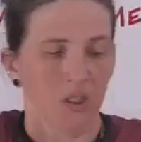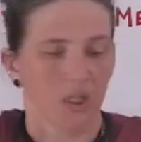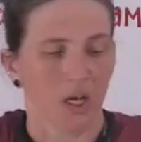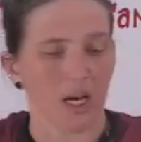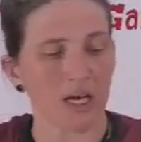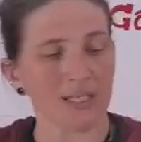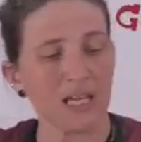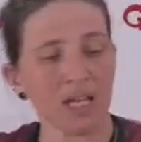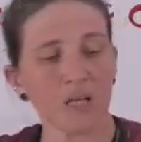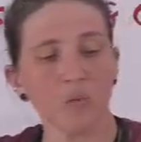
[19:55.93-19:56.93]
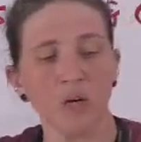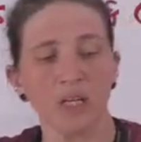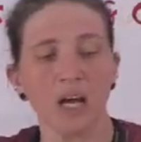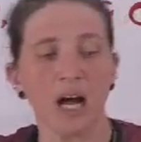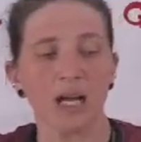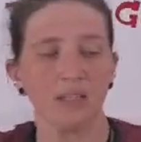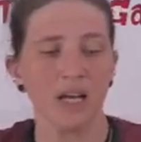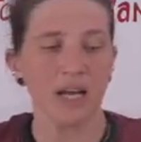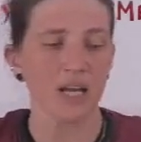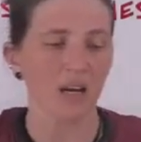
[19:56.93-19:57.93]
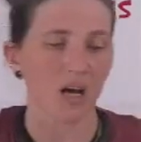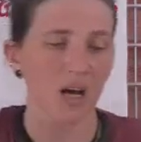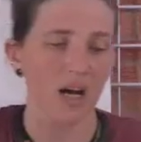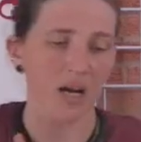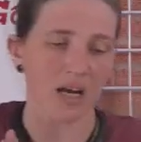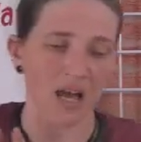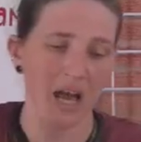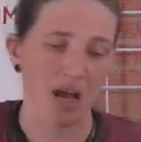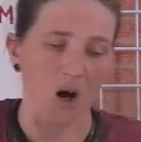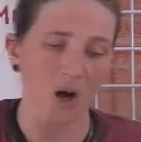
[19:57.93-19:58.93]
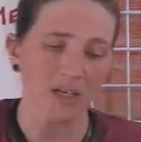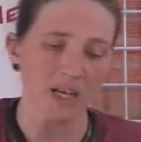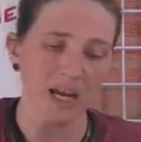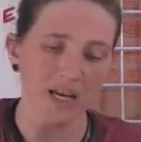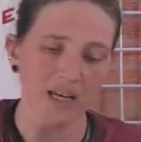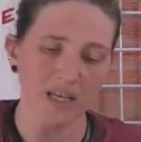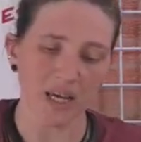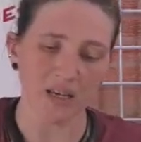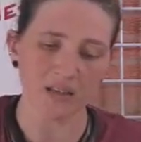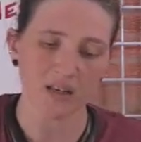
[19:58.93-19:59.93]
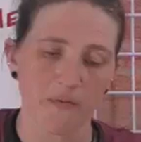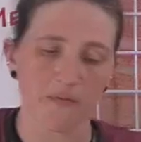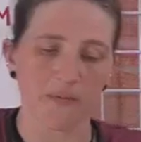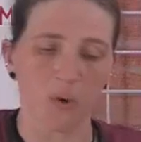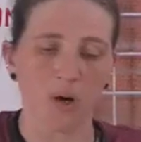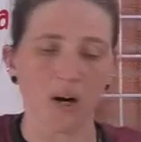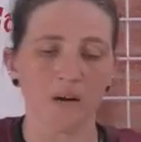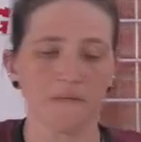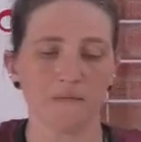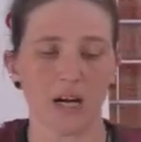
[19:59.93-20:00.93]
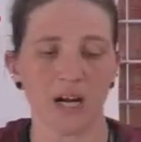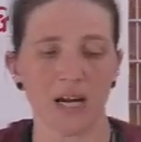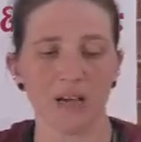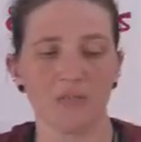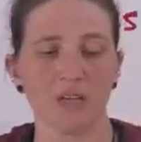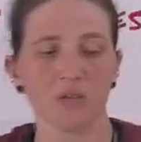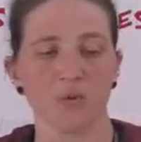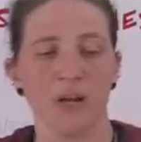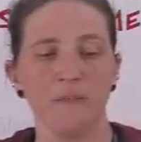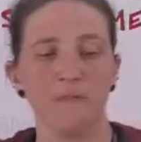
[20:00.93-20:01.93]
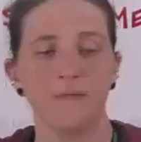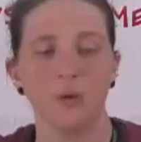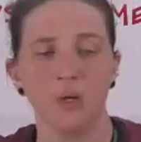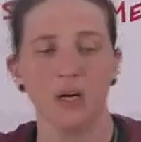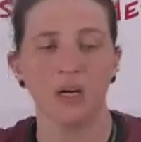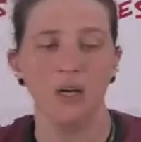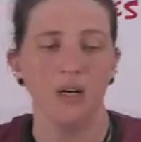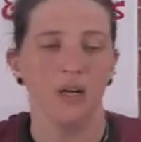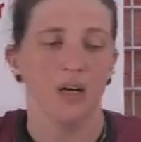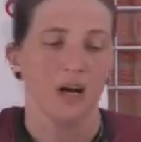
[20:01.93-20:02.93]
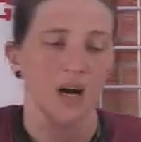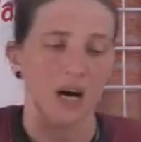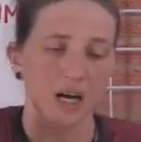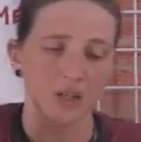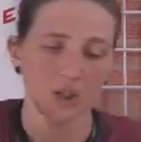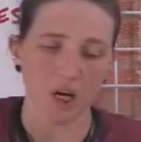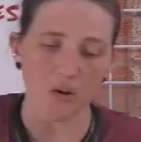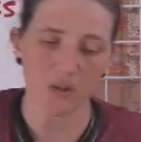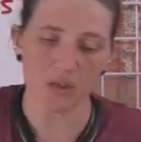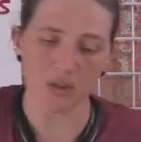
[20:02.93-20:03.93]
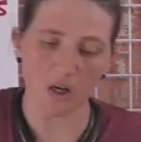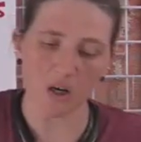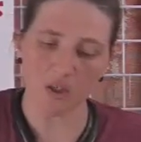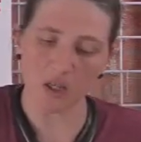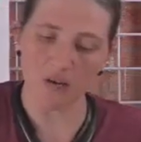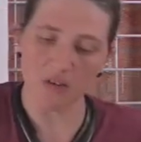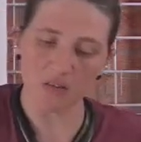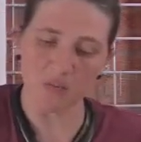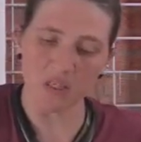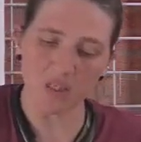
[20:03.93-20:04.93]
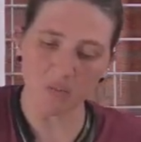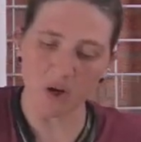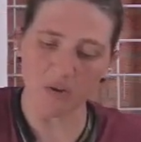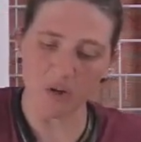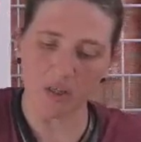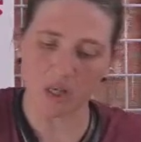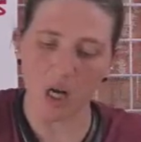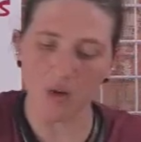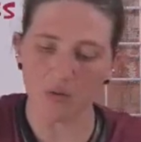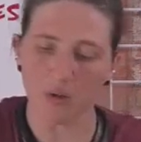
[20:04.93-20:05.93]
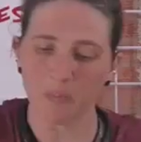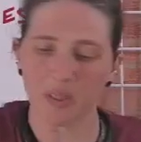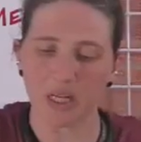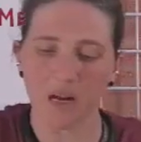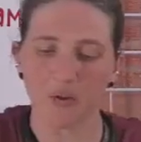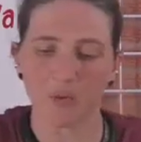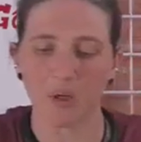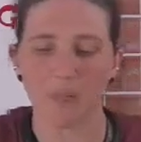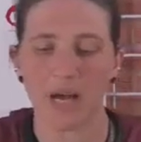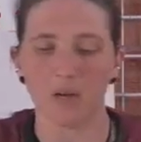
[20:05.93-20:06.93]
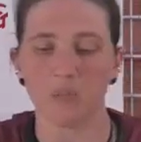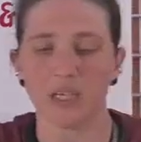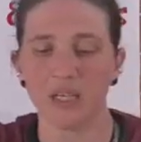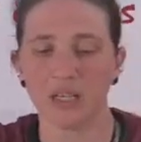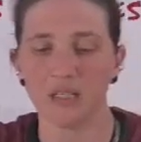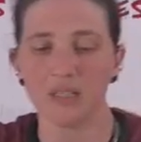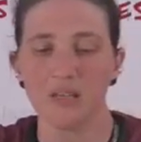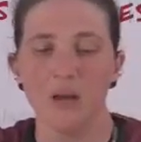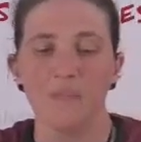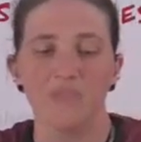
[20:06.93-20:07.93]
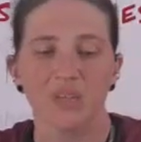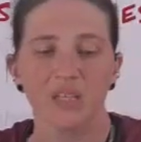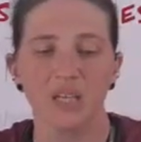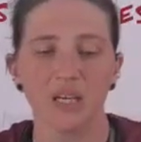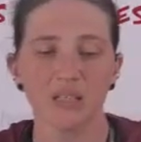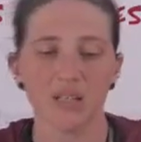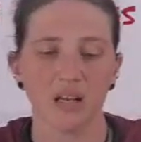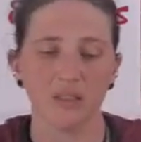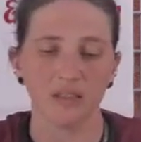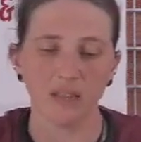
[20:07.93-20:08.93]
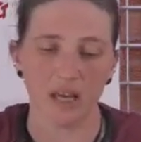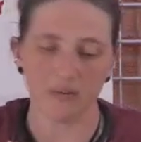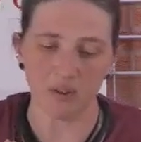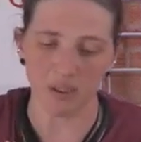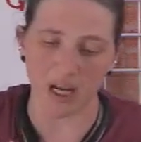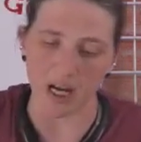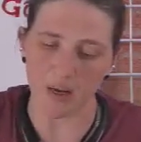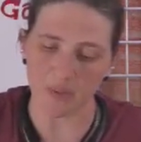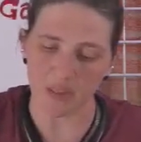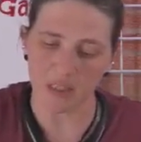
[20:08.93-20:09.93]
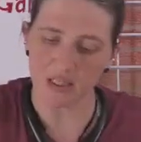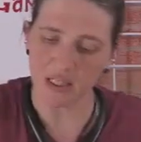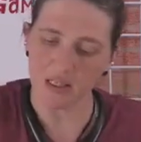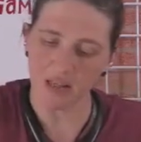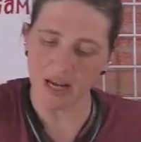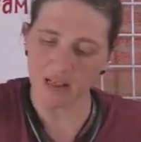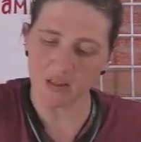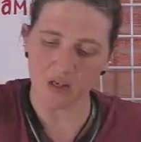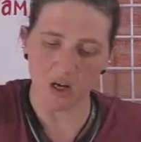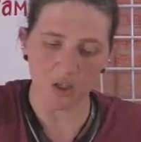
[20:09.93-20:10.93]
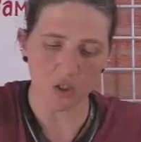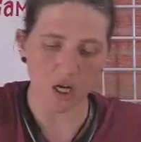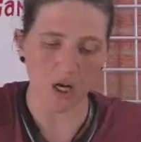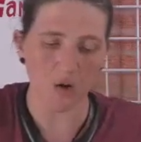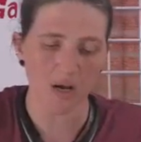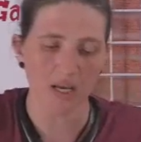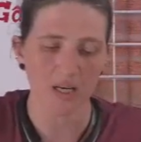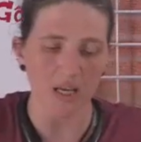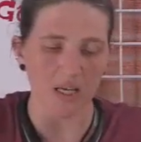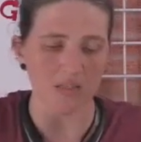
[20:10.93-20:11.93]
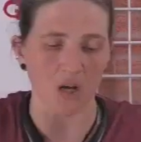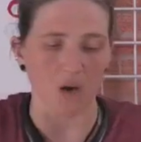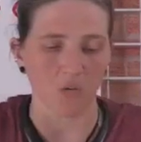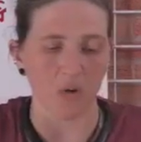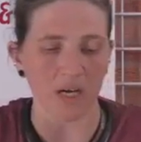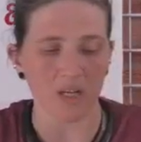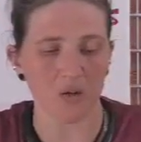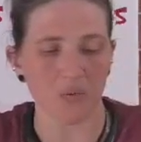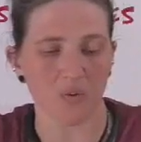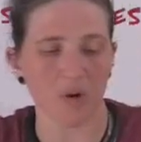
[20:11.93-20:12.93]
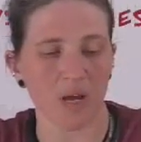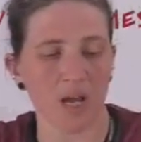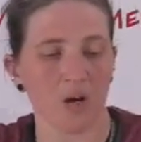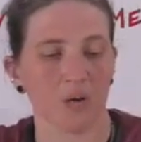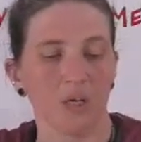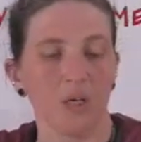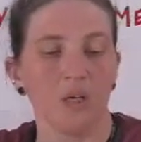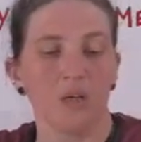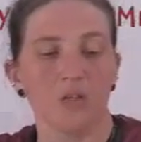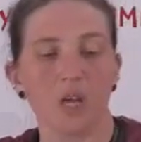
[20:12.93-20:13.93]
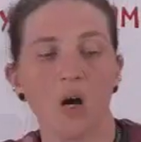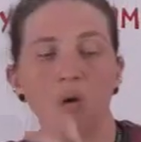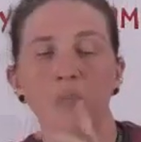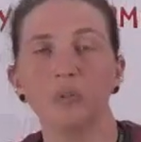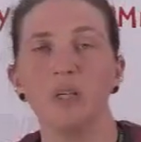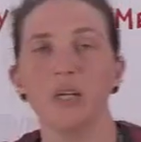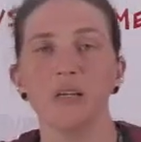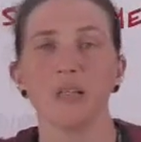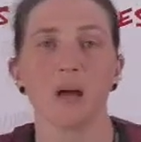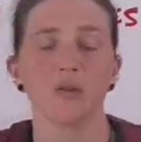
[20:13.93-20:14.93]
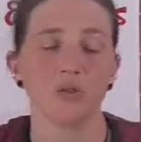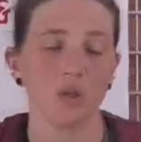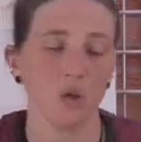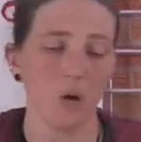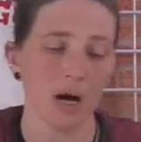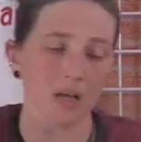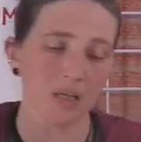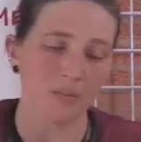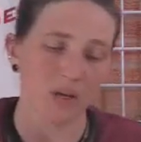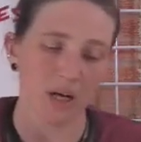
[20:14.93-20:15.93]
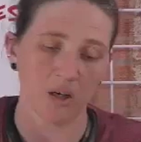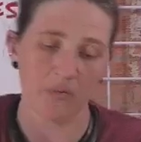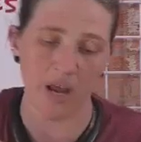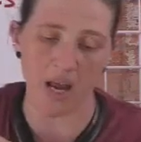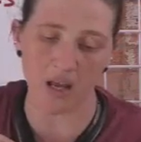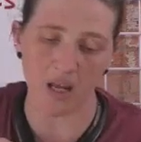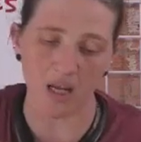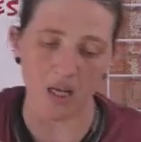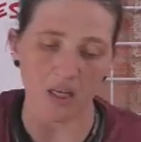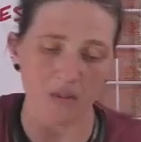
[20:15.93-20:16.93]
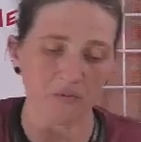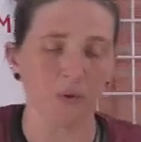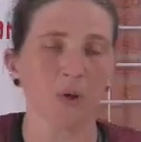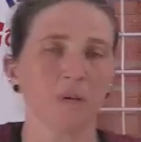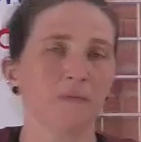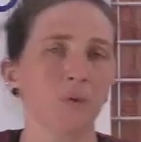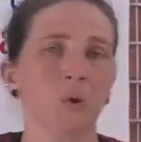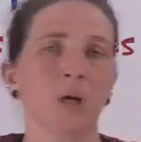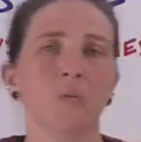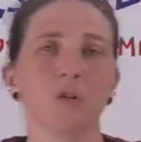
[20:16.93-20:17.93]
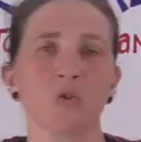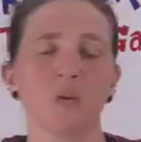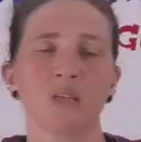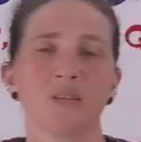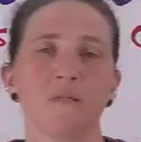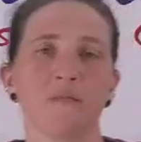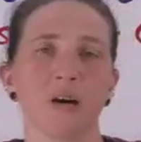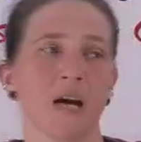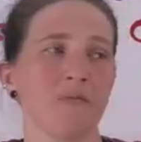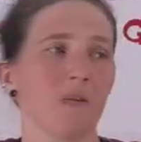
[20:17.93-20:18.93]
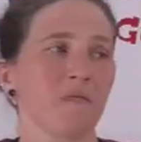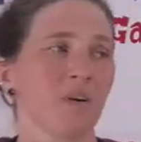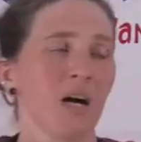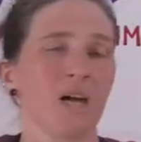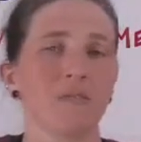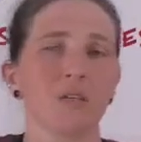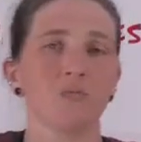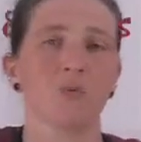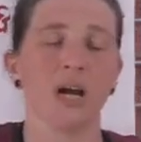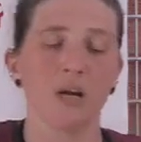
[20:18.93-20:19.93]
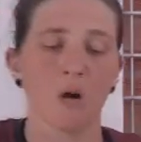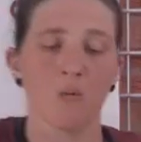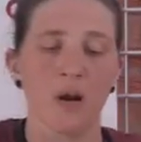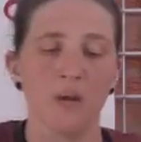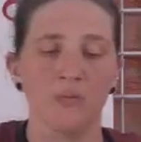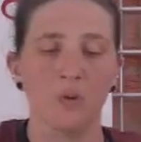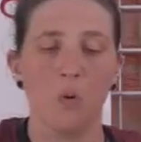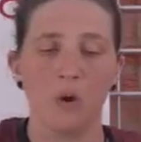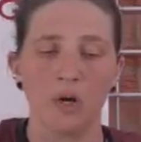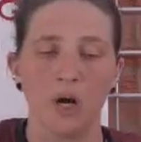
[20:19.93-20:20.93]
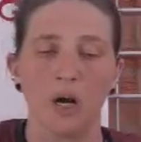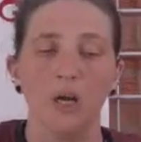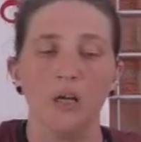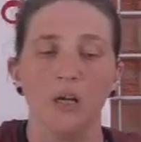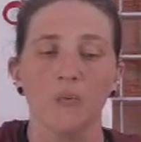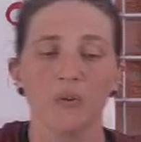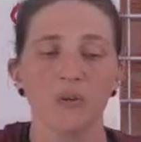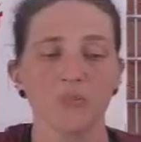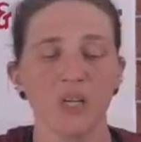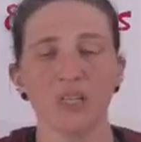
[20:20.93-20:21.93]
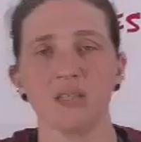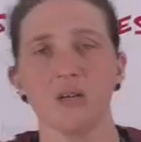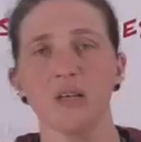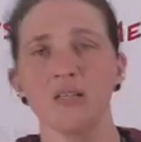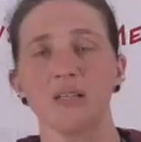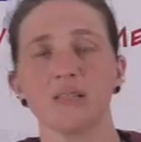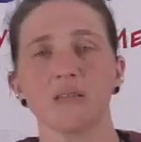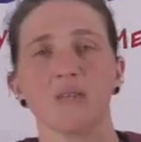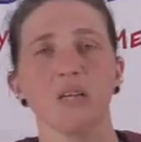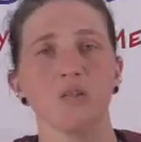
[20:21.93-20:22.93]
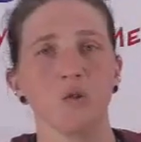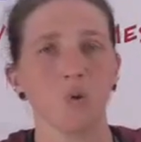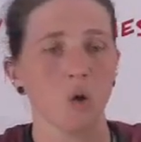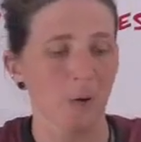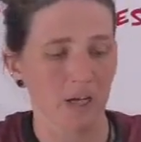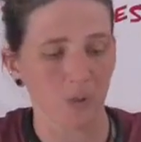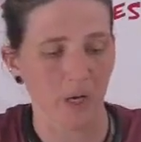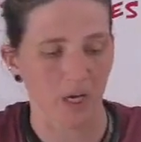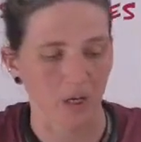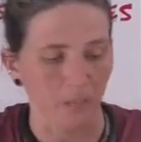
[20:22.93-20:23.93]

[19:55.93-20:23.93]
Dan wanted to highlight Arcade Kings 4 of 5. It is round 4. Joe's search of his missing brother is over, but now the real battle begins. Ken's leveled up since he last saw Joe, and he's ready to throw down. So please do keep an eye on that. It is a 4 of 4, which means the 5 of 5 is right around the corner. And with those mini-series, they do go by quick.